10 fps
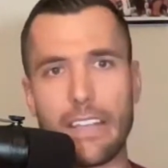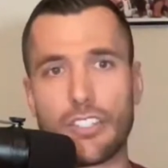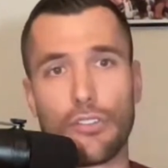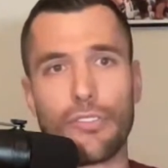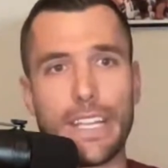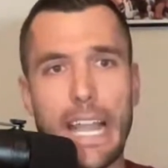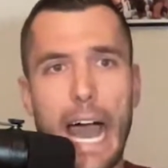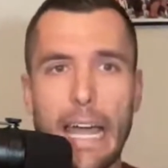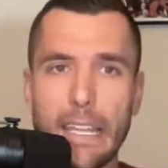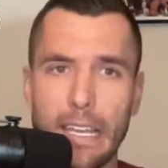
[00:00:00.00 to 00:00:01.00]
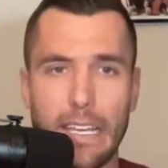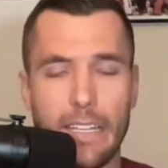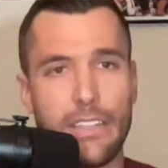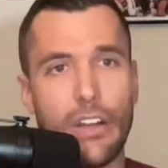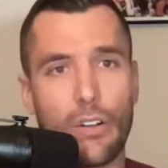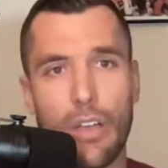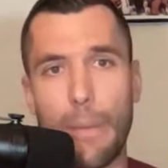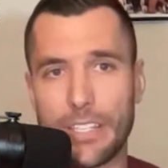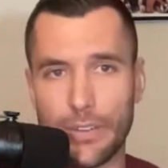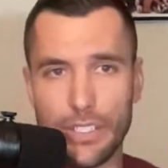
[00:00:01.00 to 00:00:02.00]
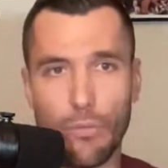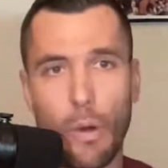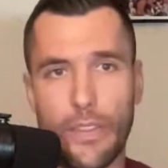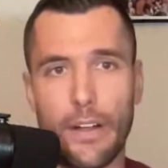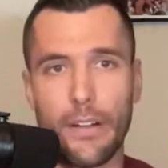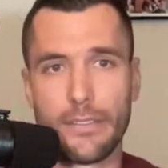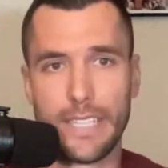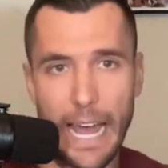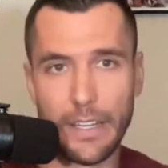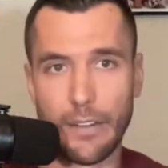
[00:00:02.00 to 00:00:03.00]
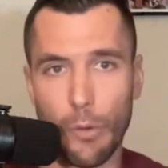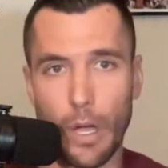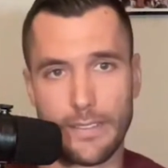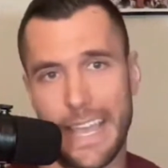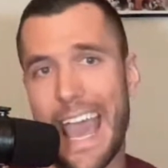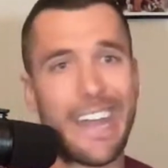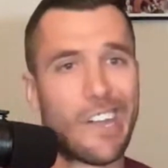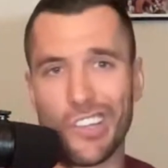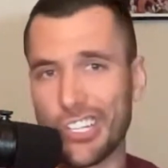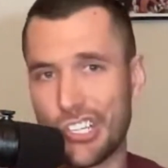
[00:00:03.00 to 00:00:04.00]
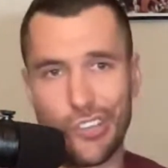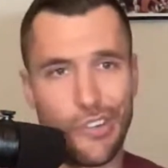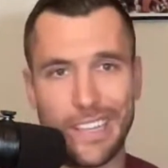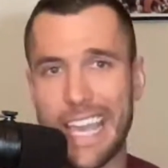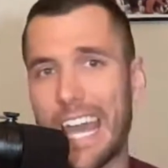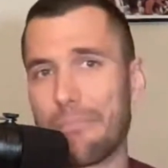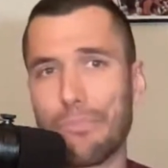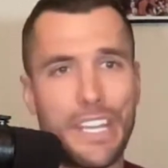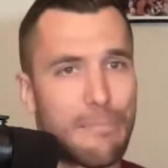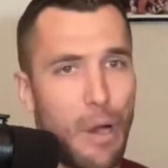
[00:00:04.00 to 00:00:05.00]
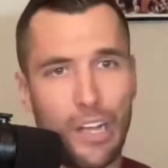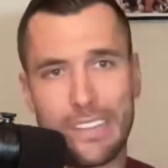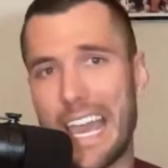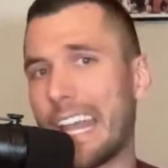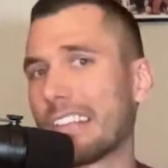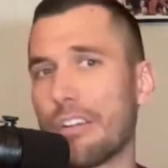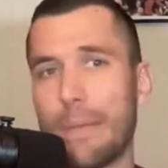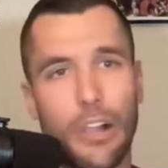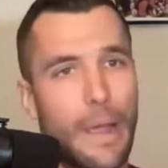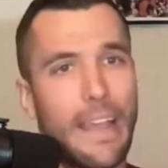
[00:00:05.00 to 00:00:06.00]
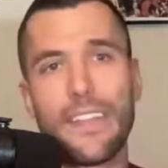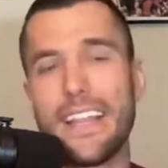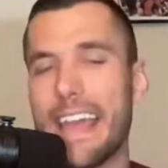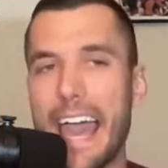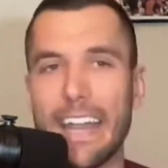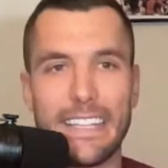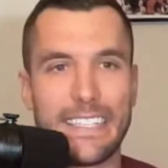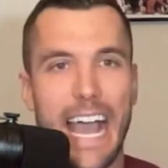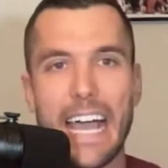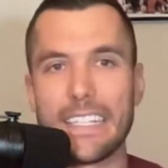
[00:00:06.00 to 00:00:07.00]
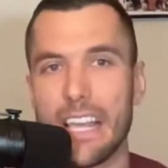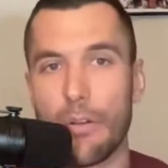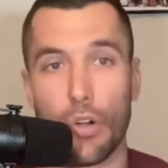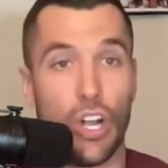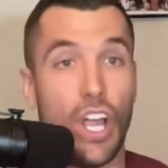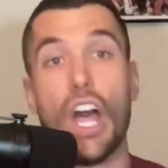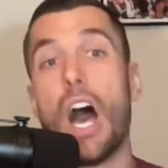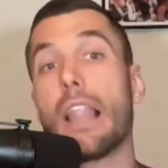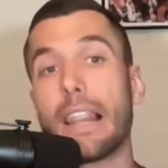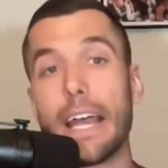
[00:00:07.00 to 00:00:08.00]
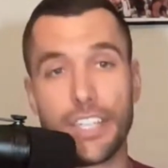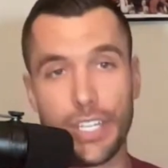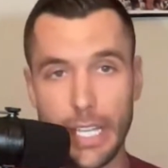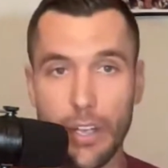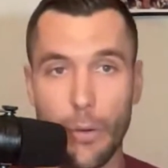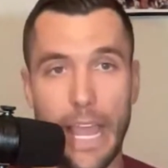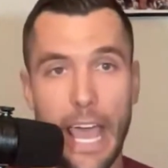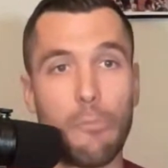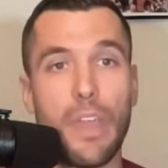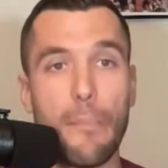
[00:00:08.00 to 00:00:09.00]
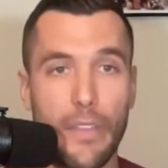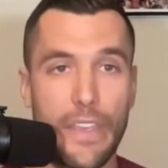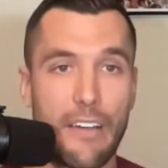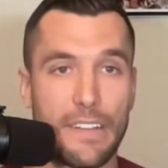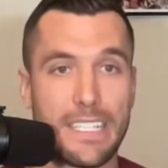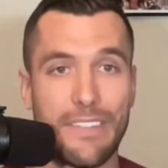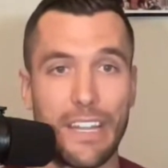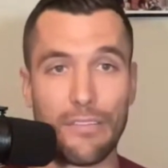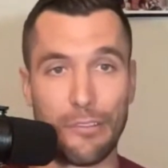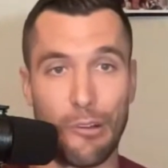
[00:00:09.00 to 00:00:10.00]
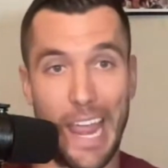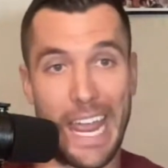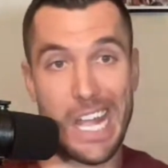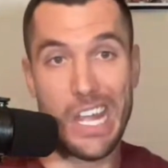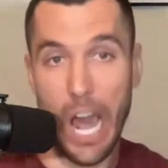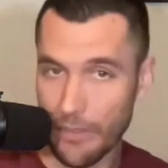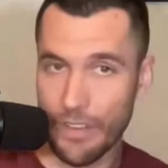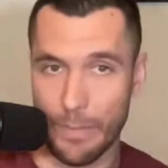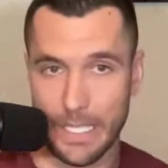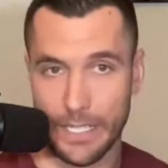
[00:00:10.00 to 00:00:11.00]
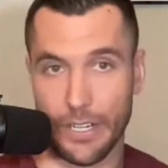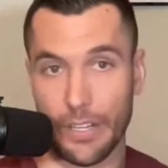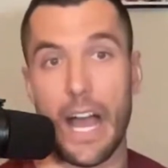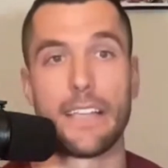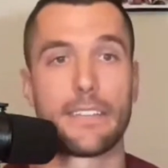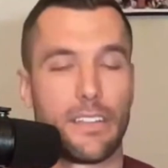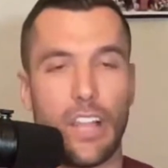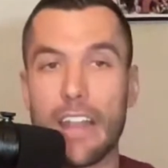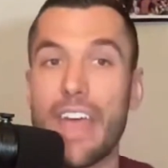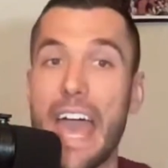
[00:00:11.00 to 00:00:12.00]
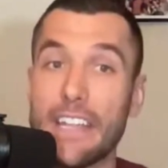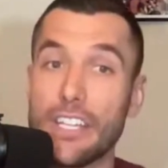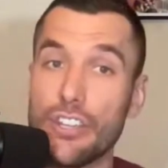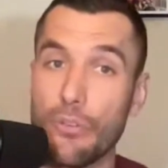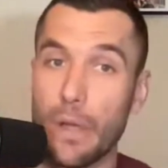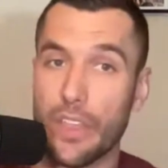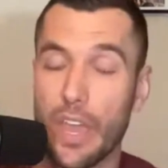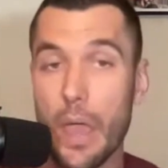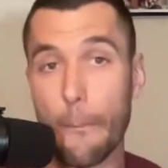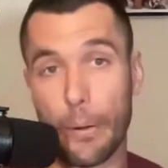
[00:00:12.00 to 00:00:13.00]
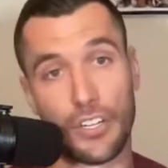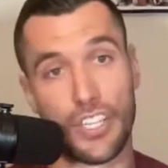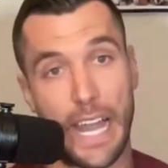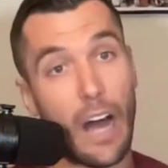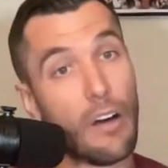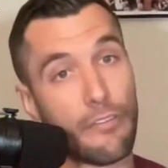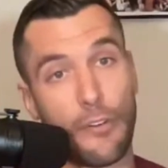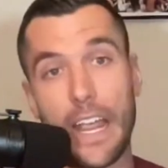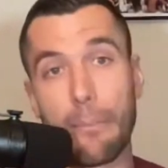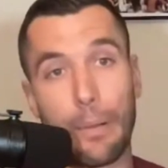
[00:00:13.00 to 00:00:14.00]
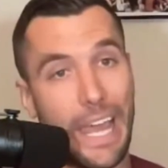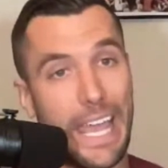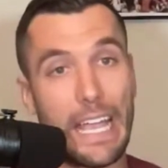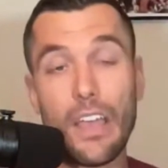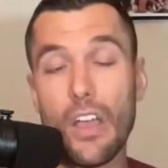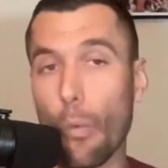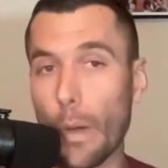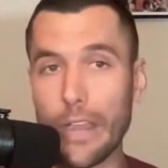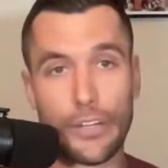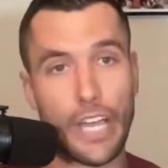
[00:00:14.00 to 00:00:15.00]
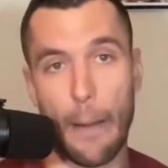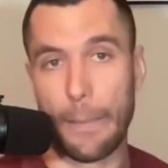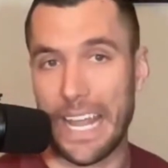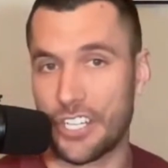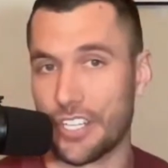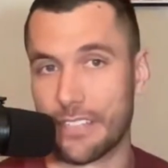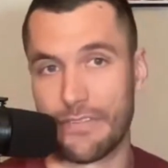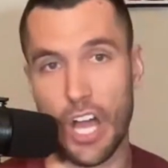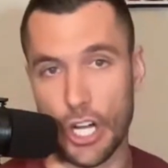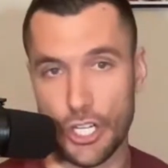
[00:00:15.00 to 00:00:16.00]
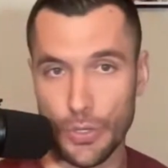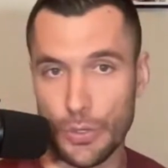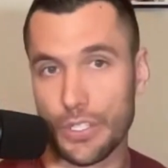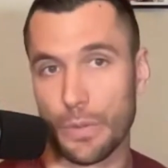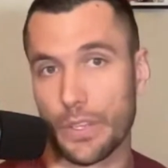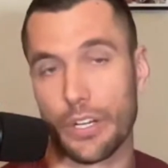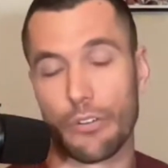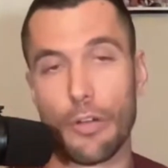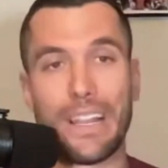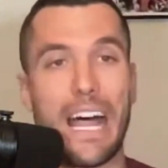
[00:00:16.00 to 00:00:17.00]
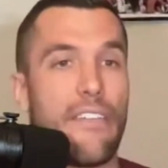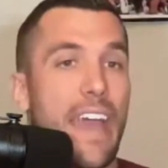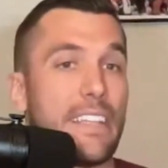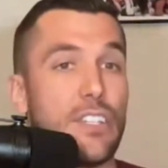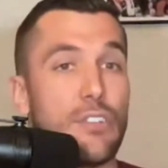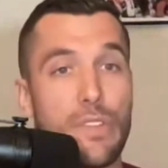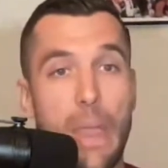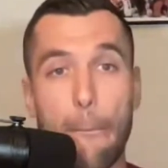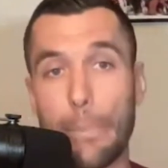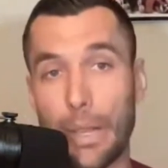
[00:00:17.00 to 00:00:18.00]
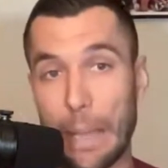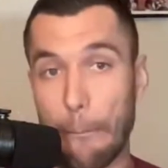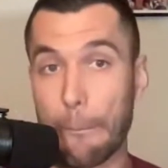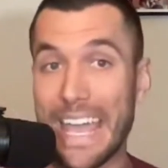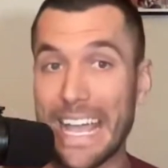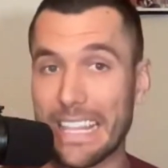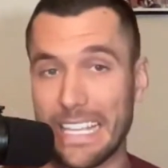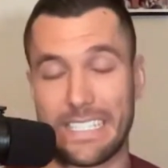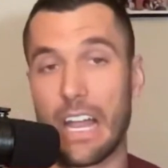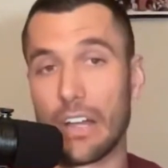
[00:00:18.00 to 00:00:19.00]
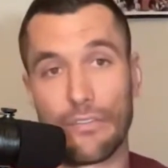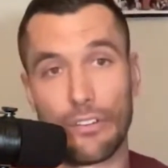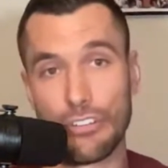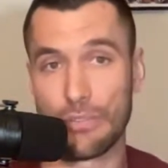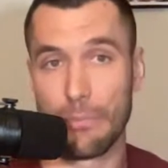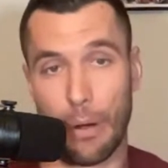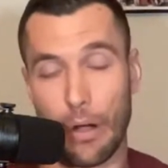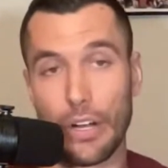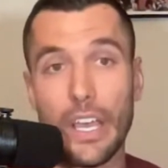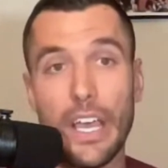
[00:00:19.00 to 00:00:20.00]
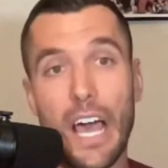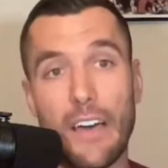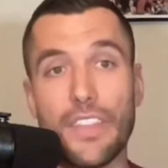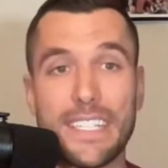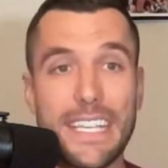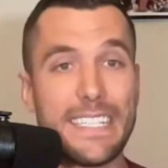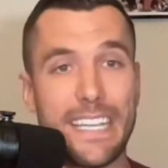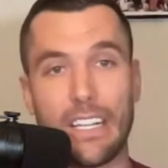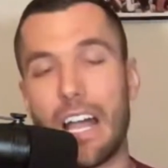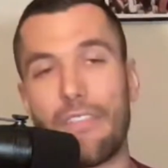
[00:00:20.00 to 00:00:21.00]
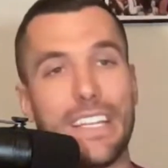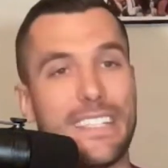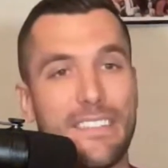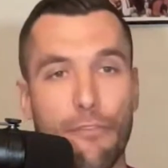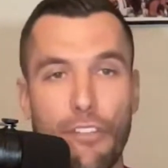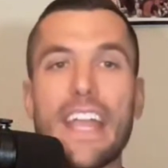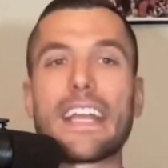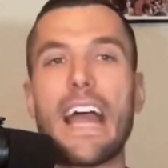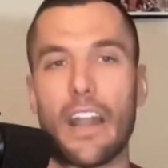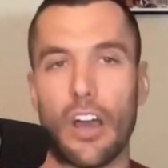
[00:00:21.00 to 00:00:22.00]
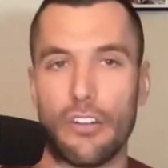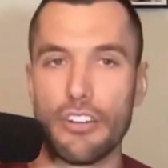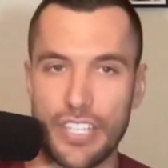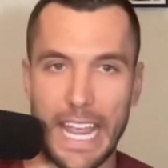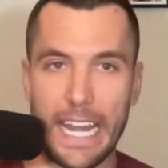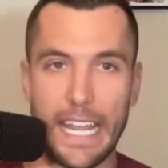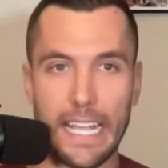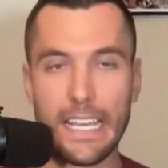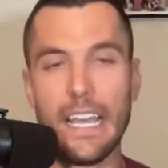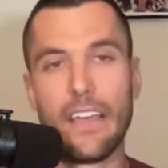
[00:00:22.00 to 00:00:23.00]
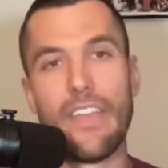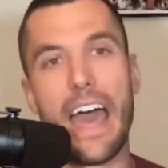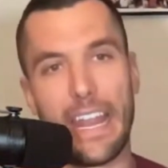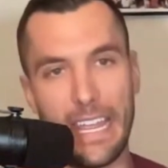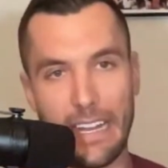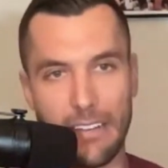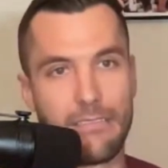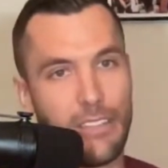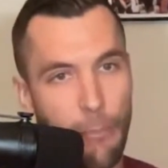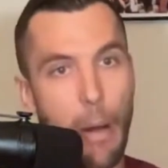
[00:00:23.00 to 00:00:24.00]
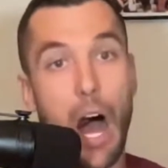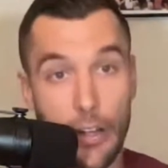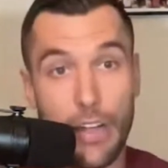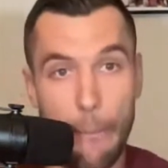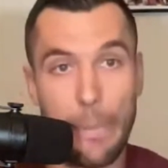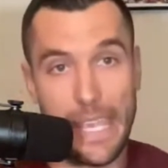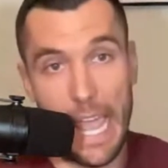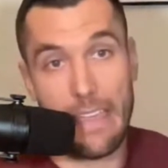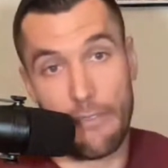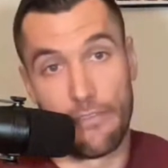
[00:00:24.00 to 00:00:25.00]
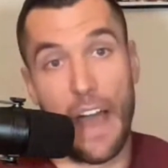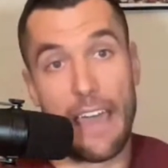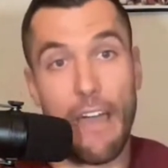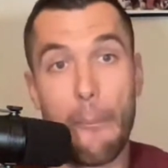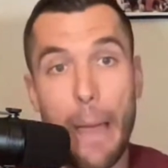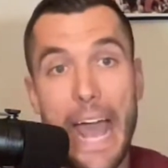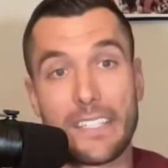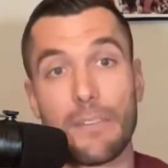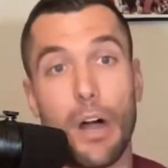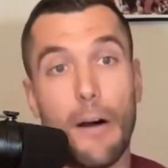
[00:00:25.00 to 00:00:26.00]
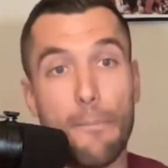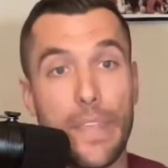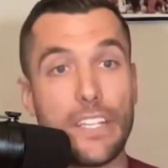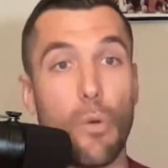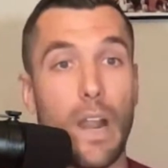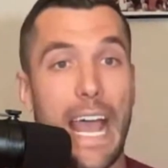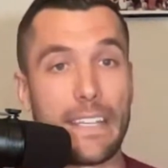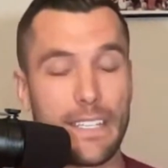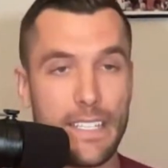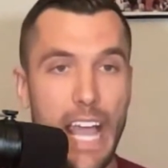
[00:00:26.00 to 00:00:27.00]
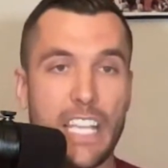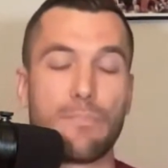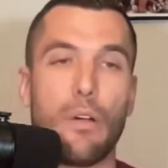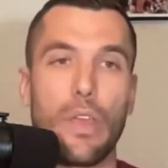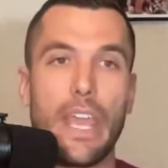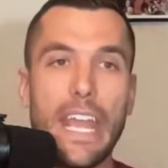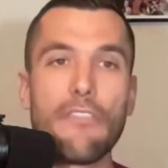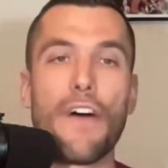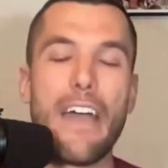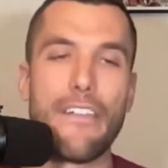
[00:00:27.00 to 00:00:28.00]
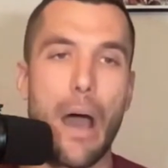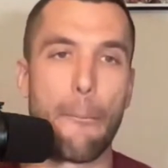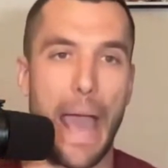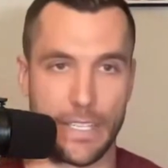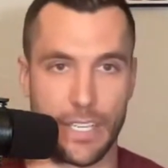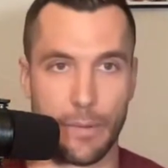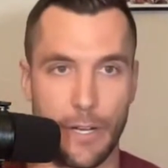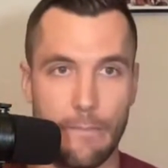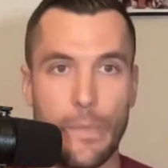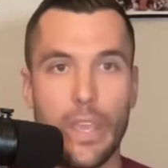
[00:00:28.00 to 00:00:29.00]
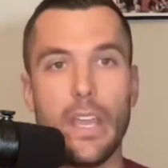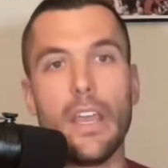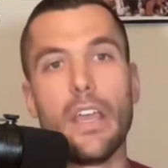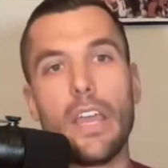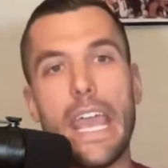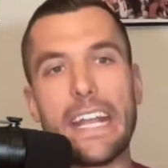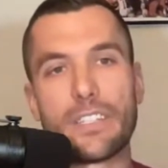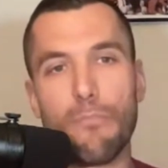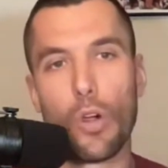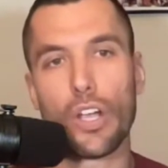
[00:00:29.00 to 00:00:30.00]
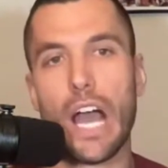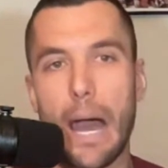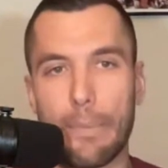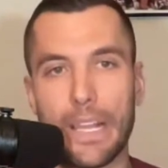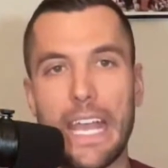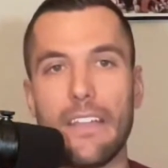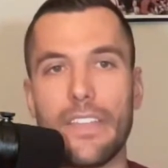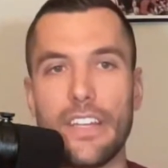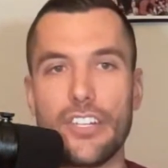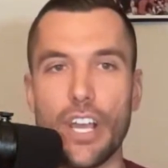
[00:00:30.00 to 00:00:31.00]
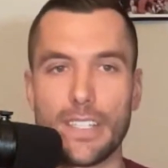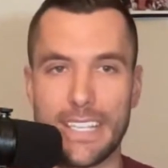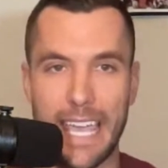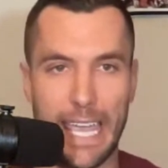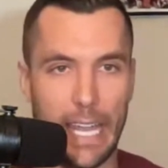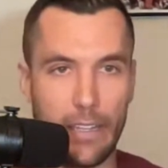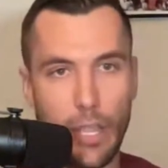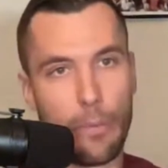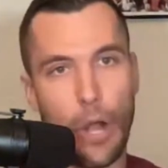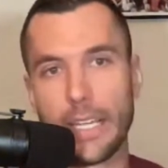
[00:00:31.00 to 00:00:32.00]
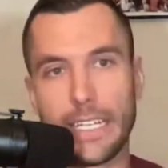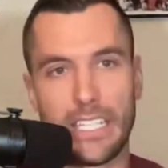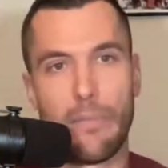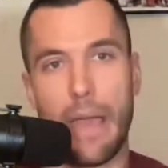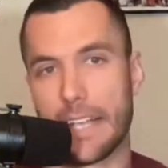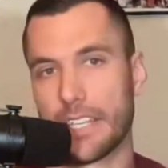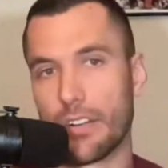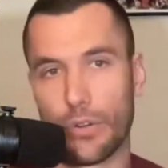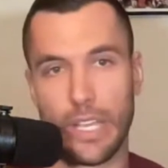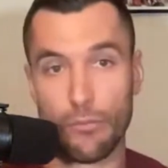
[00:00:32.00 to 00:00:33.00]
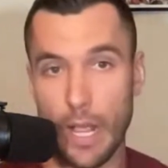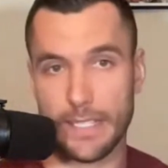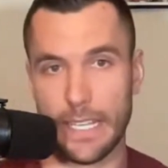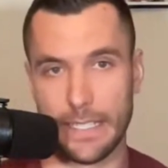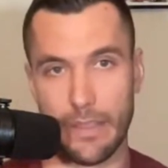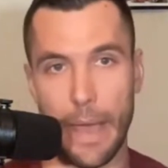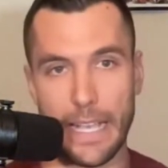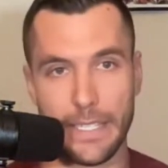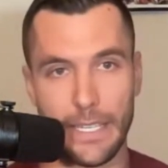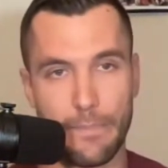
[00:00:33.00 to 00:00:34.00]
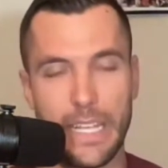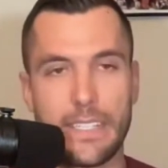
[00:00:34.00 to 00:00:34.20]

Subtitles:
And certainly not, you know, commensurate to what their talent was. They added all the shooting. They added Malik Monk. They added Carmelo Anthony. They added these guys that were allegedly going to help them on the offensive end of the floor, and none of it materialized. A lot of that had to do with personnel, Frank playing weird combinations of non-shooters with the group. A lot of it had to do with them playing big the entire first part of the season. A lot of it is Frank not understanding that in the modern NBA, that five-out basketball is what has success. But in five-out basketball, it's more complicated than just can LeBron get to the basket or can Russ get to the basket.